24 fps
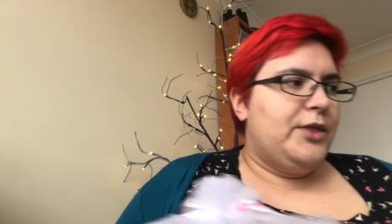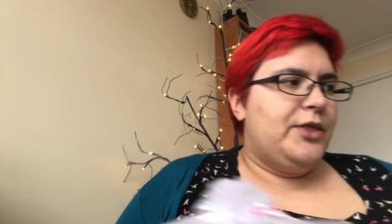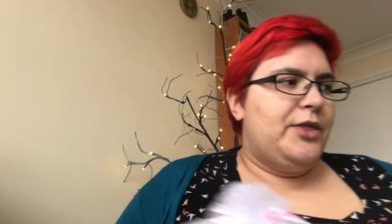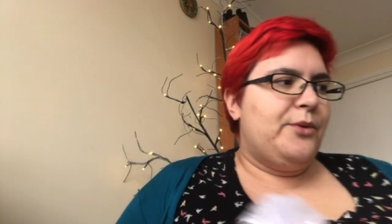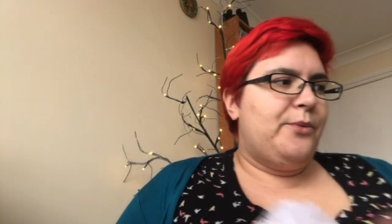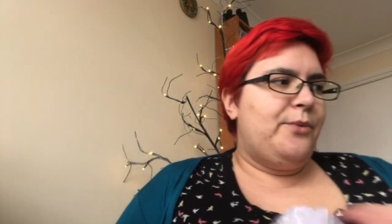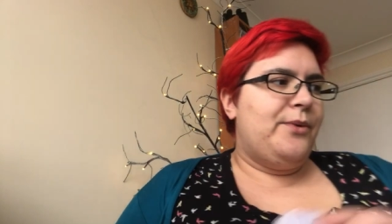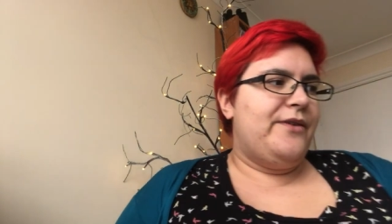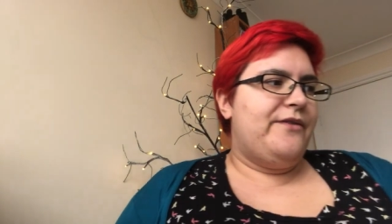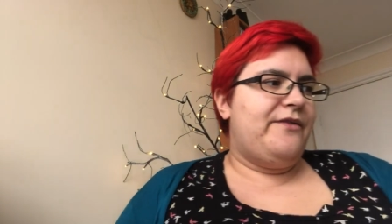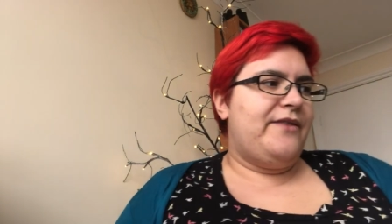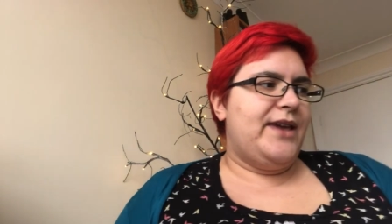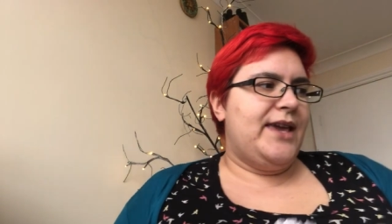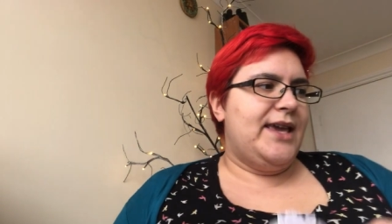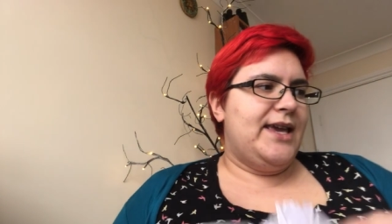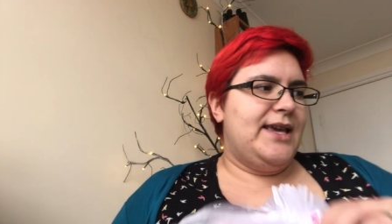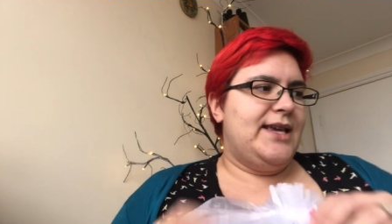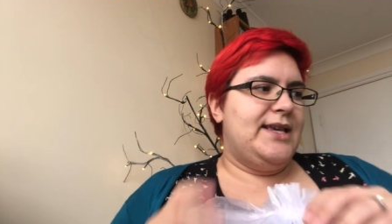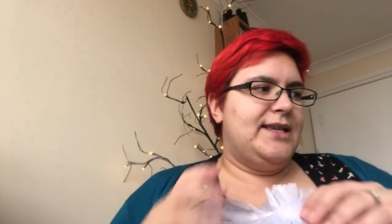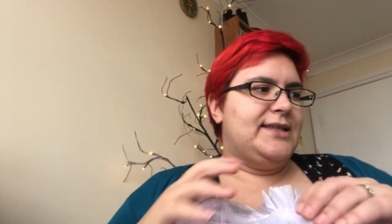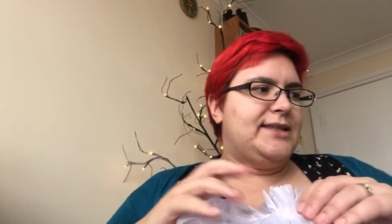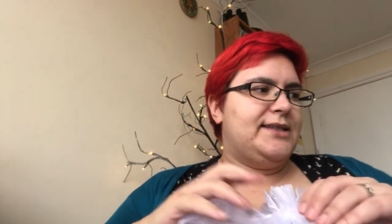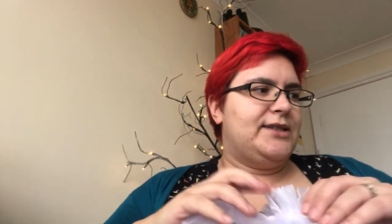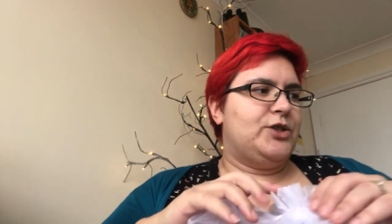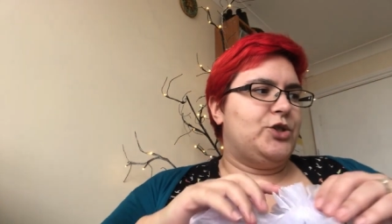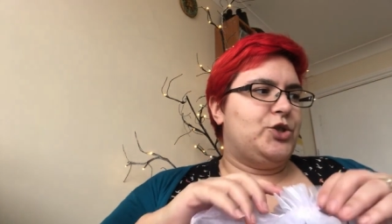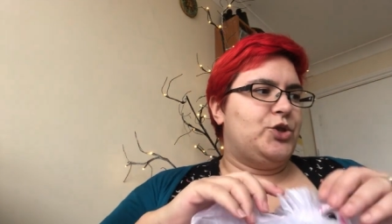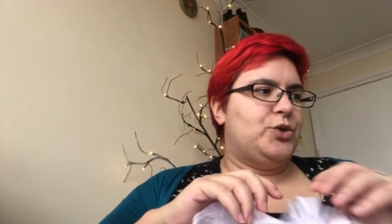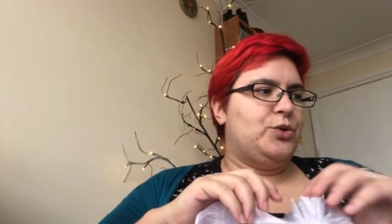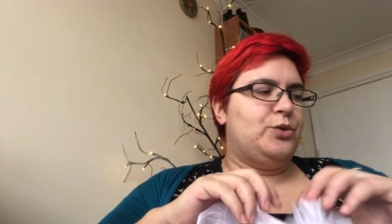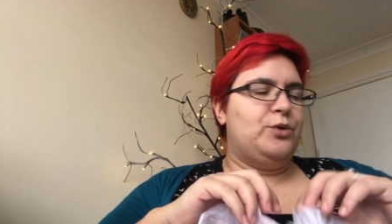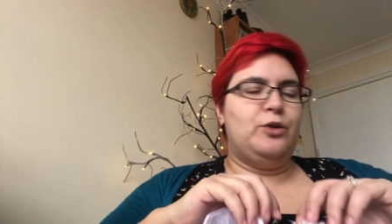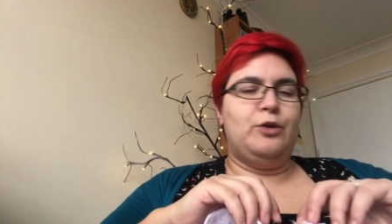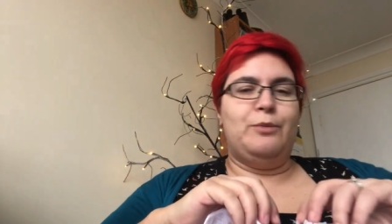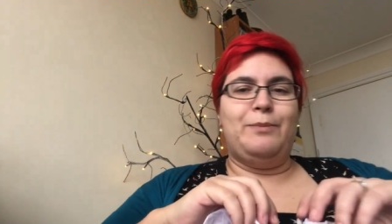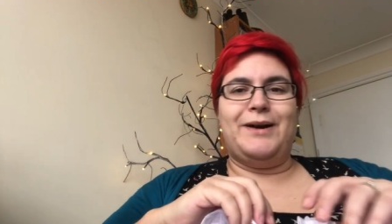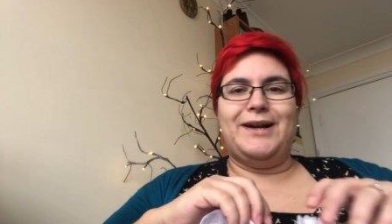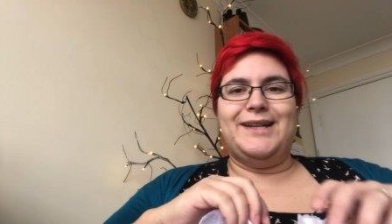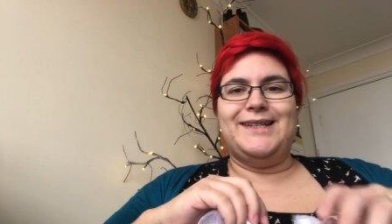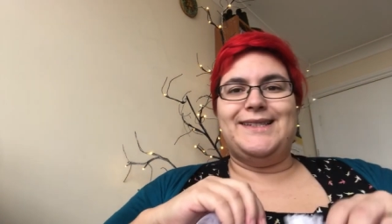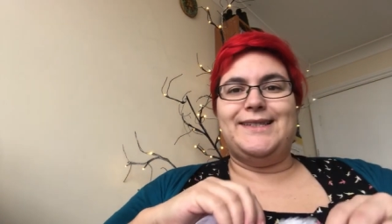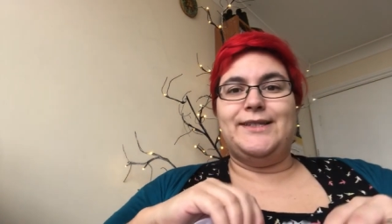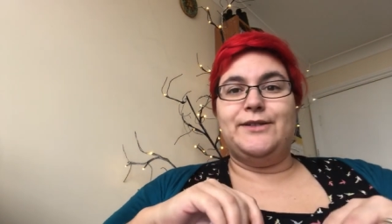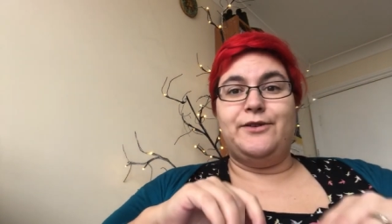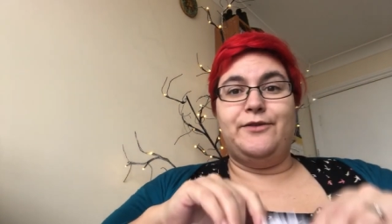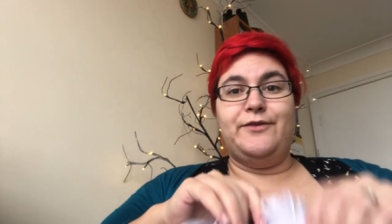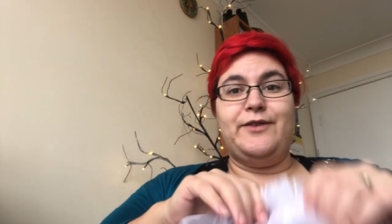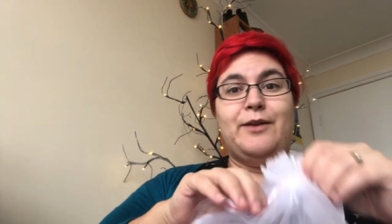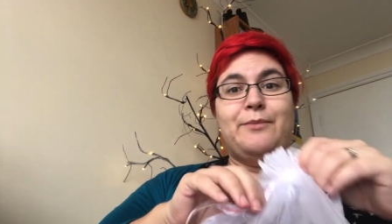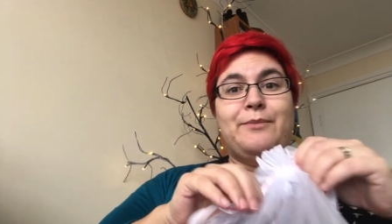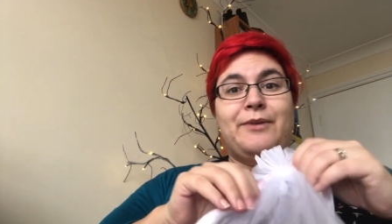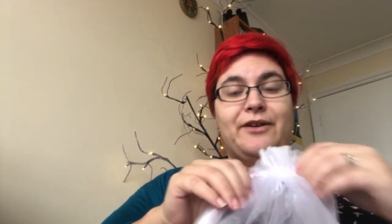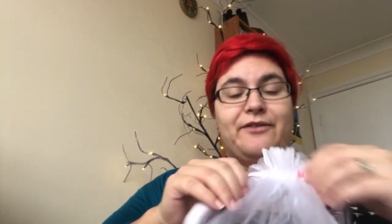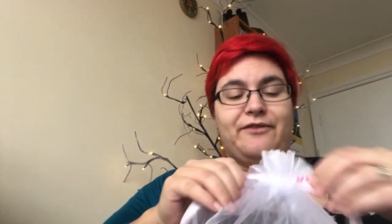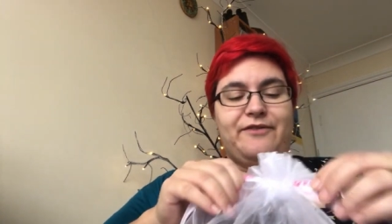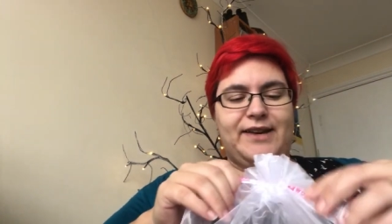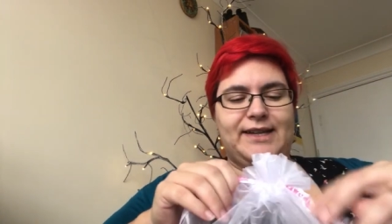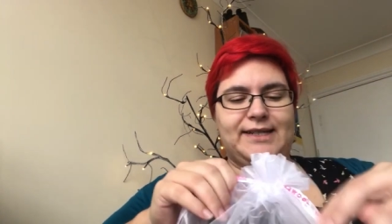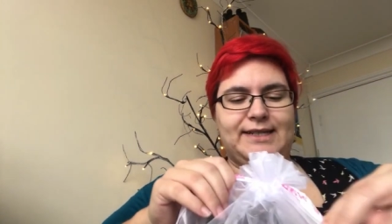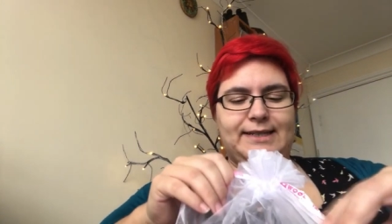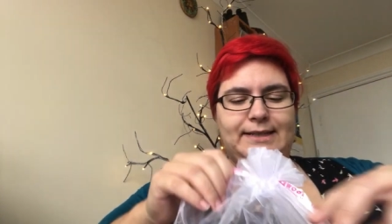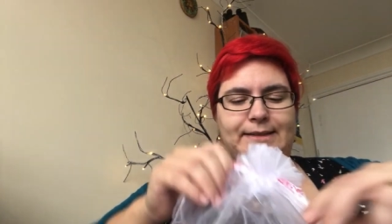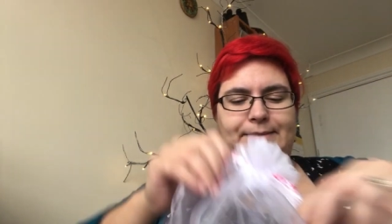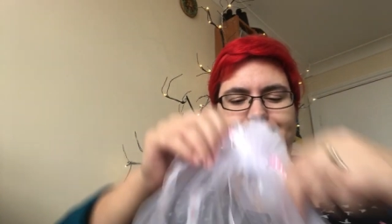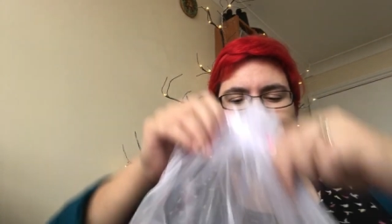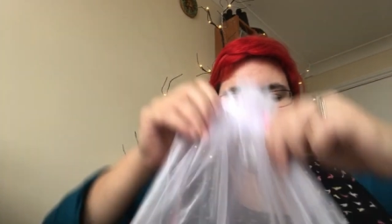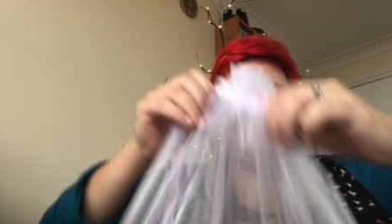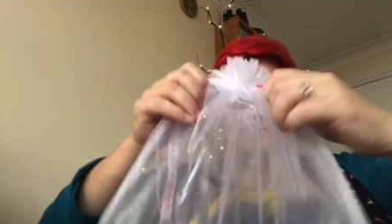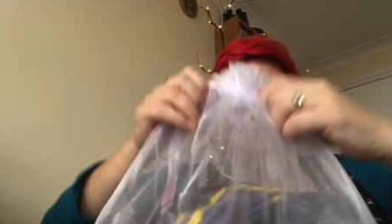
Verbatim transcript: The With Ease shawl by Sylvia McFadden.